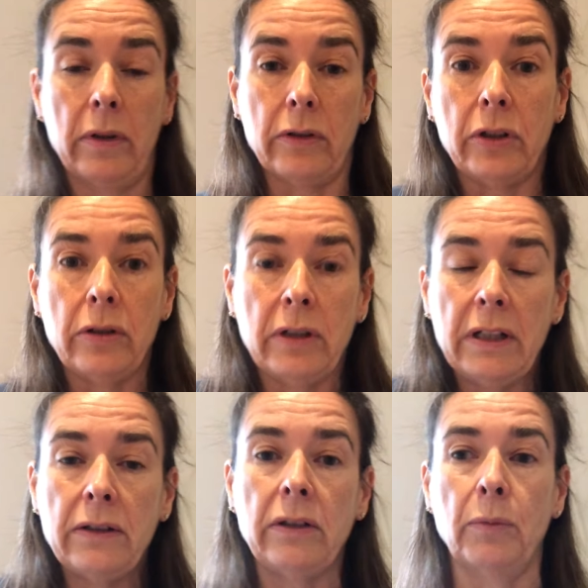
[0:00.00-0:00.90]
Do you
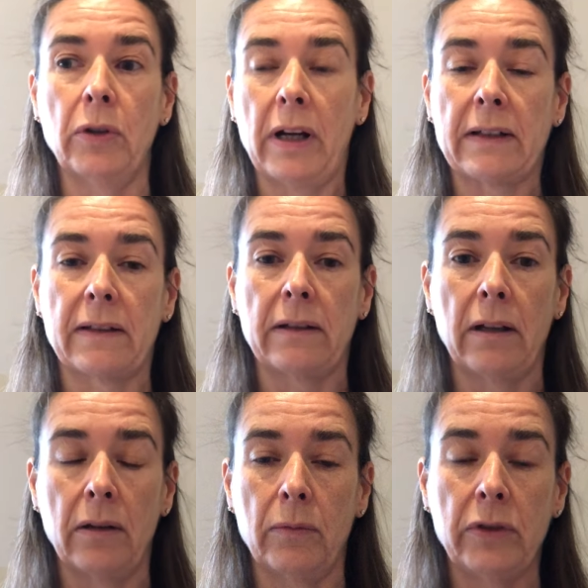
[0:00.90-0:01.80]
need to do more
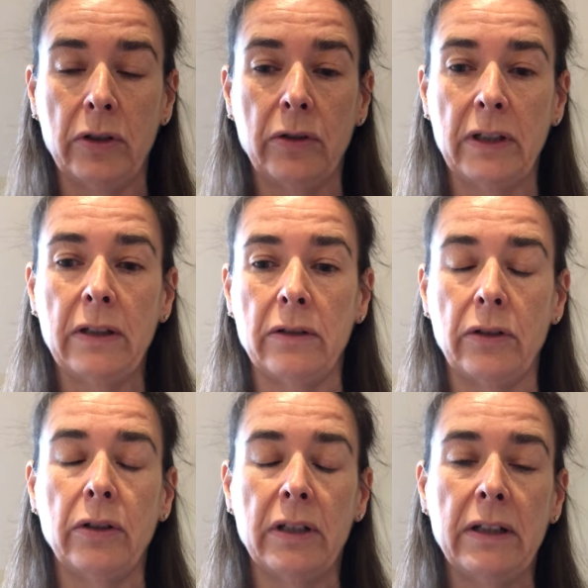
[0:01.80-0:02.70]
do
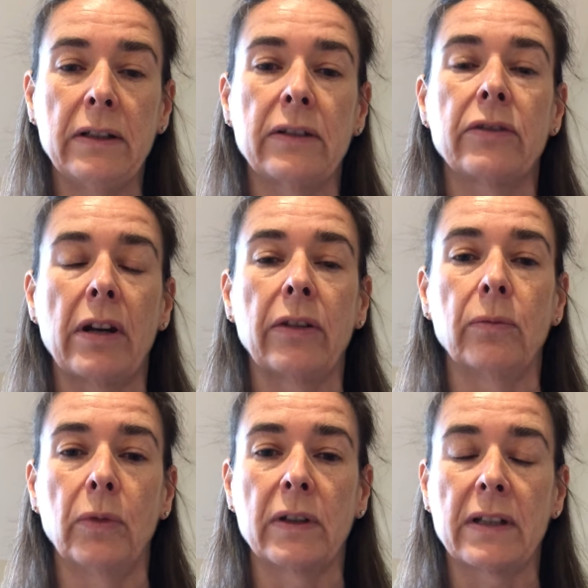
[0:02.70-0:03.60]
you need to
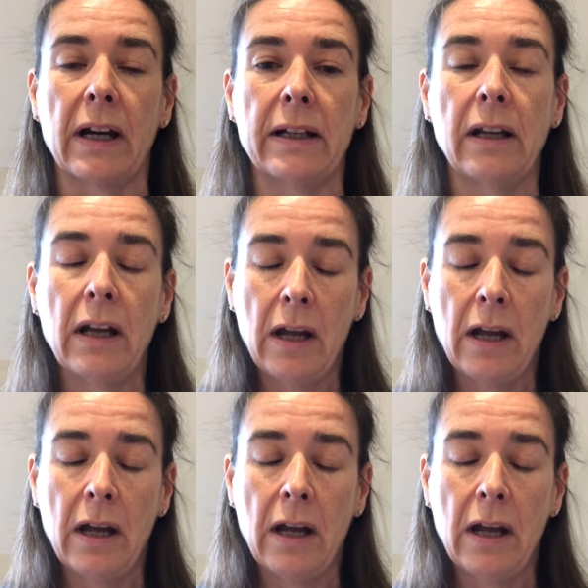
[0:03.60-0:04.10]
strengthen one side?